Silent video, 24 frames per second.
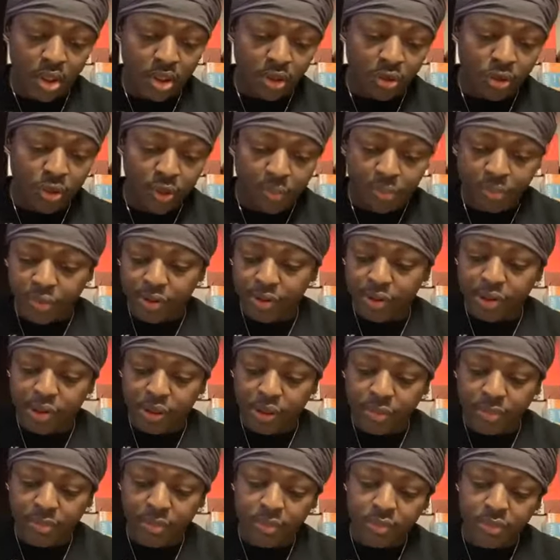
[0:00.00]
Quick
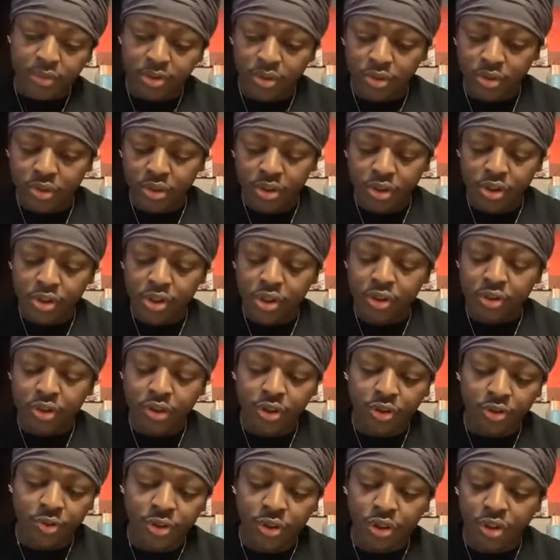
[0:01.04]
precept. Going to the songs of the
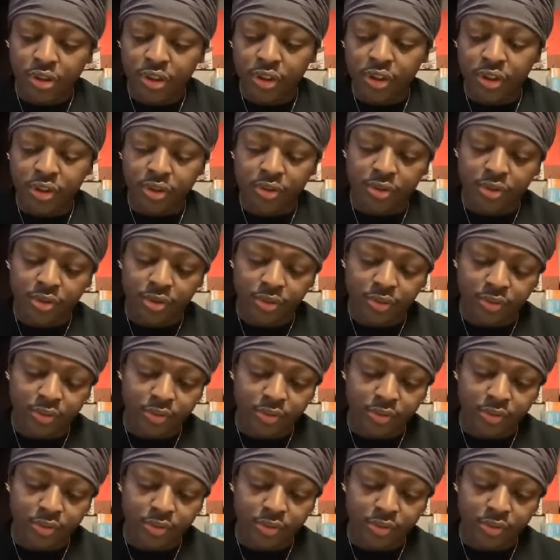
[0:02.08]
three holy children